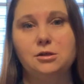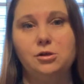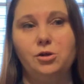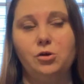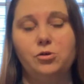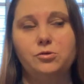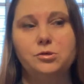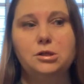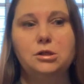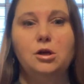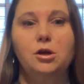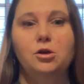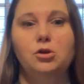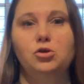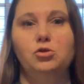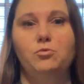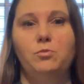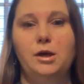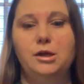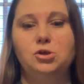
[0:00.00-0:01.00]
closed,
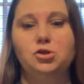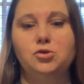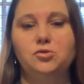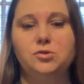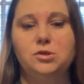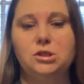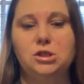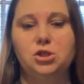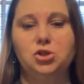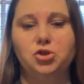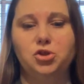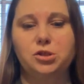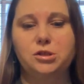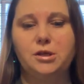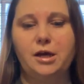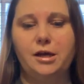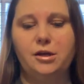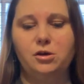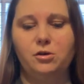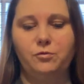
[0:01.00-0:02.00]
you may choose to just
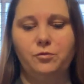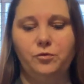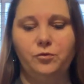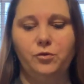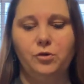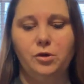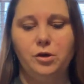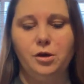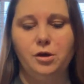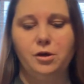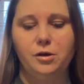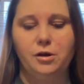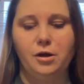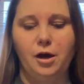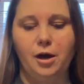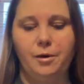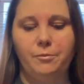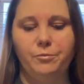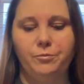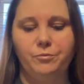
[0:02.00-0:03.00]
kind of
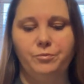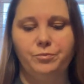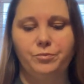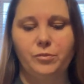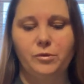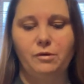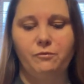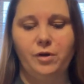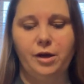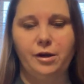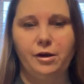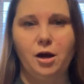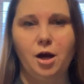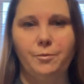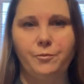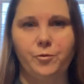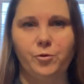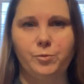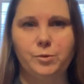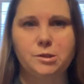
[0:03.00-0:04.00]
find a
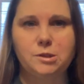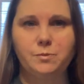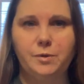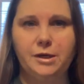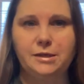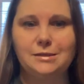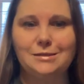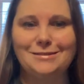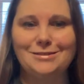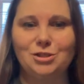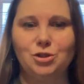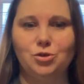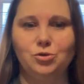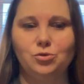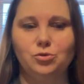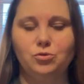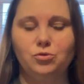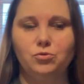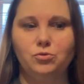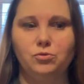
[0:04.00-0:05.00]
comfortable space
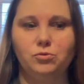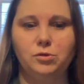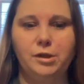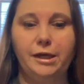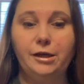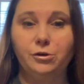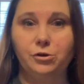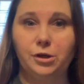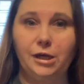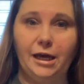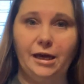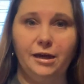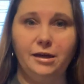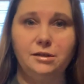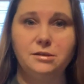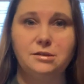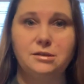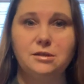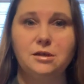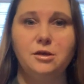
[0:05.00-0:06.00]
to lay your
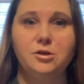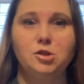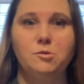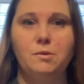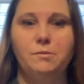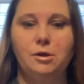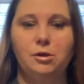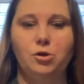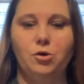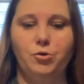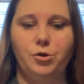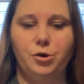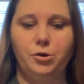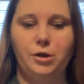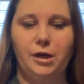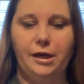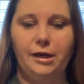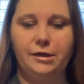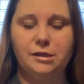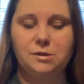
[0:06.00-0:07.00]
gaze. So maybe lower your
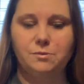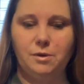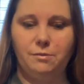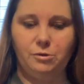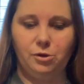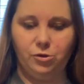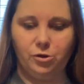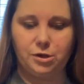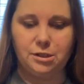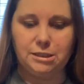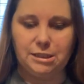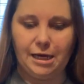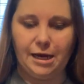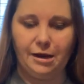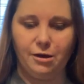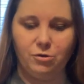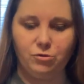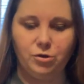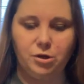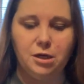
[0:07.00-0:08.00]
gaze, maybe look
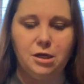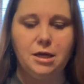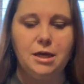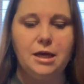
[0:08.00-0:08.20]
down.